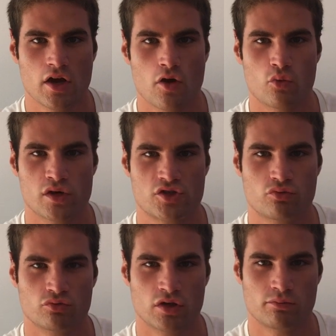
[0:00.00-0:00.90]
which
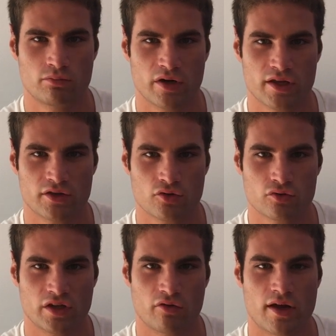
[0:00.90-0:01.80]
will bring you
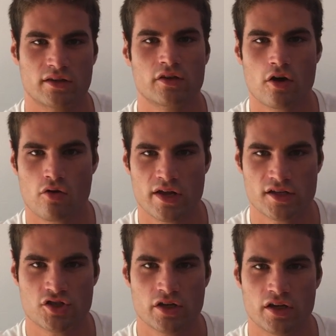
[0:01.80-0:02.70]
the right knowledge
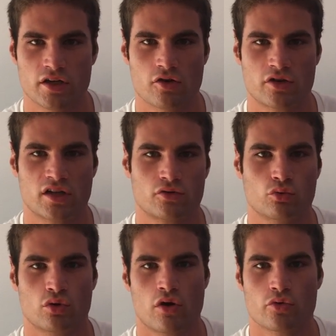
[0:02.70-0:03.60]
in order to
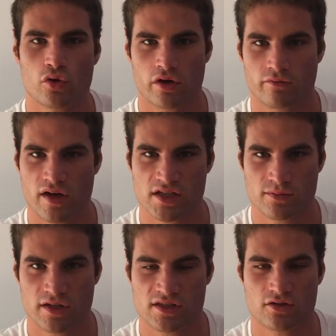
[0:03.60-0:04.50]
grow your
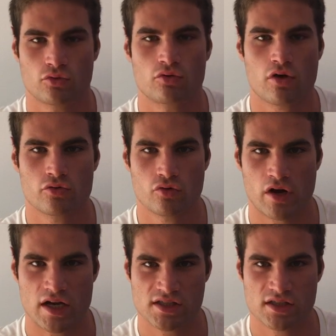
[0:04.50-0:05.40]
investments, to grow your
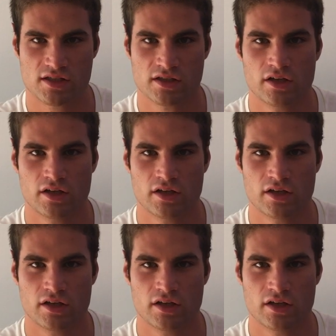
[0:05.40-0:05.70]
assets,